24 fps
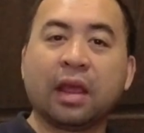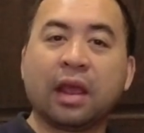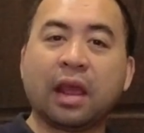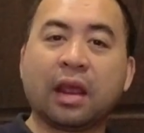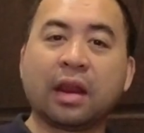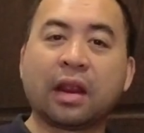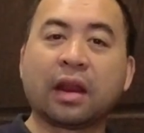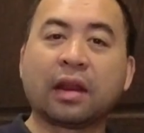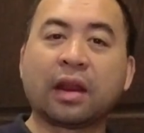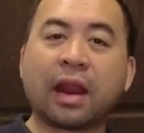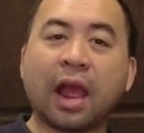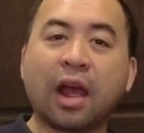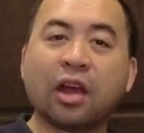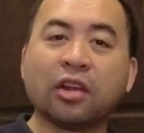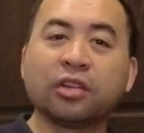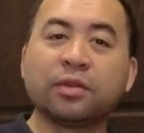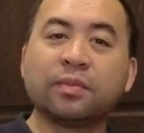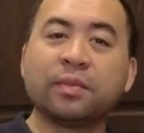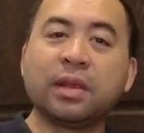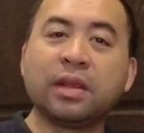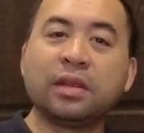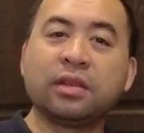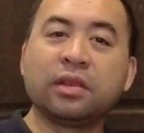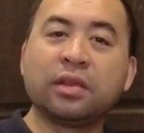It allows
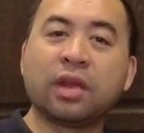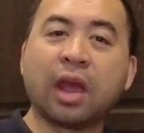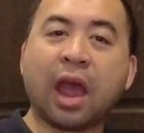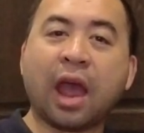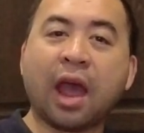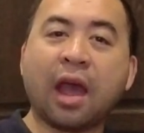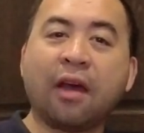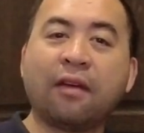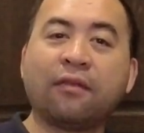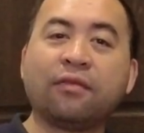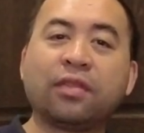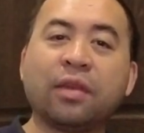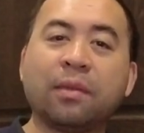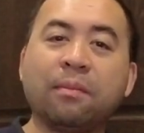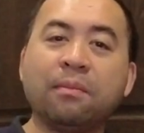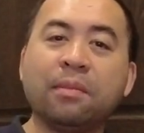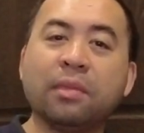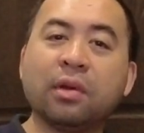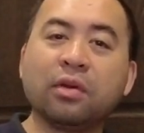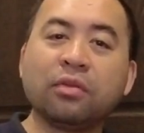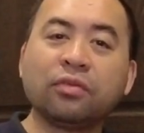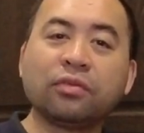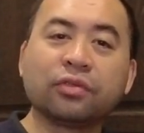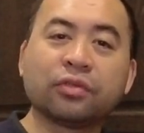me to have the
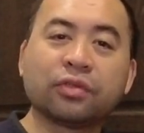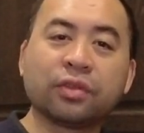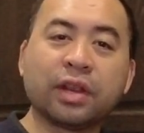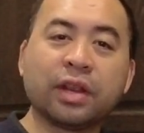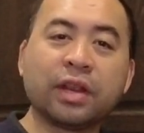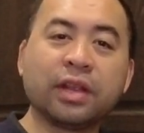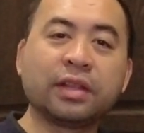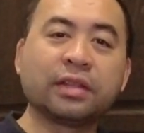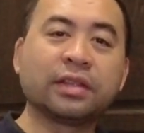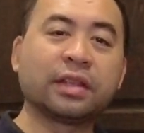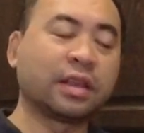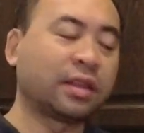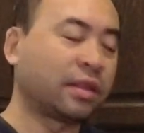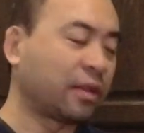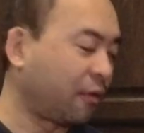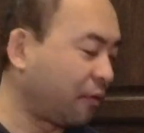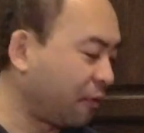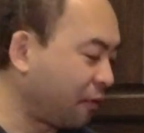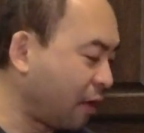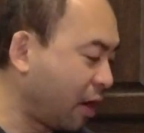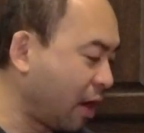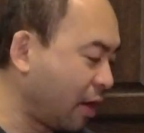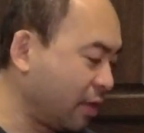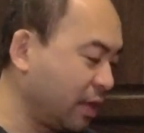milk drinks and the
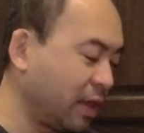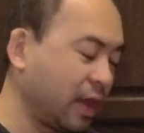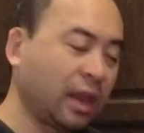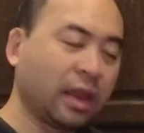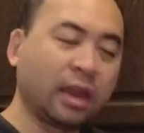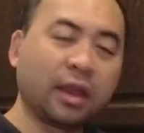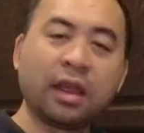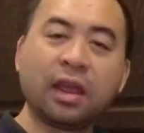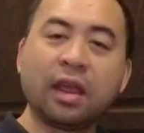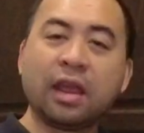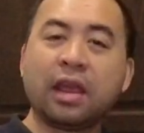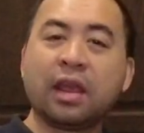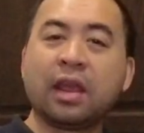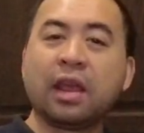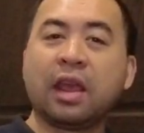frothing